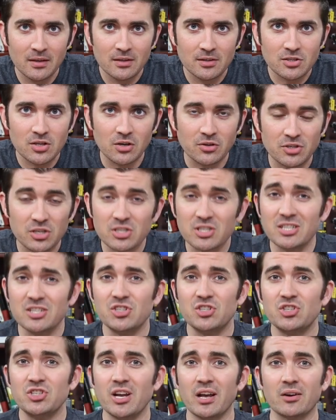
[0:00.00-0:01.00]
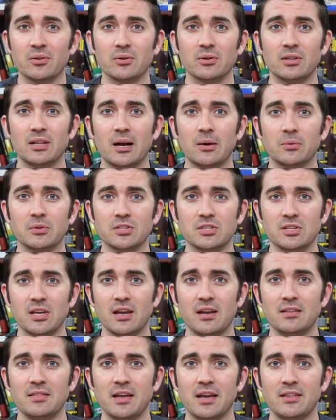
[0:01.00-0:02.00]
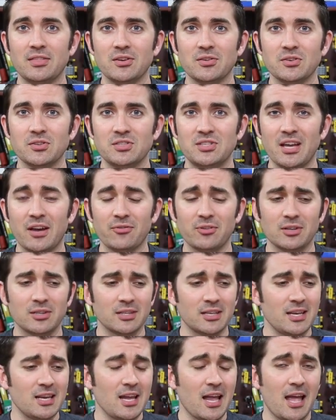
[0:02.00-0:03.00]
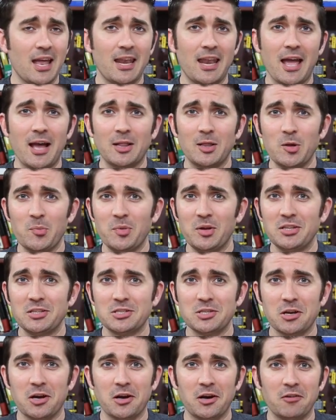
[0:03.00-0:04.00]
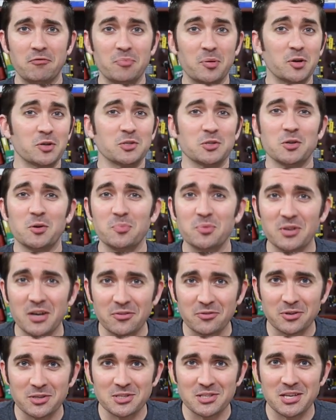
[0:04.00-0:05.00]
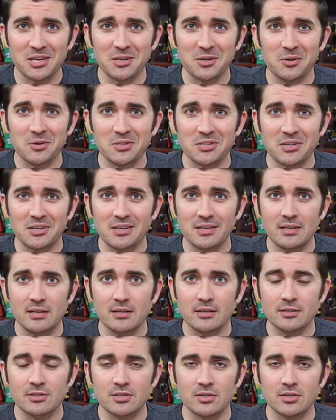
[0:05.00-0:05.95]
So just in general, I will say that there is definitely an element of personal preference that goes on here,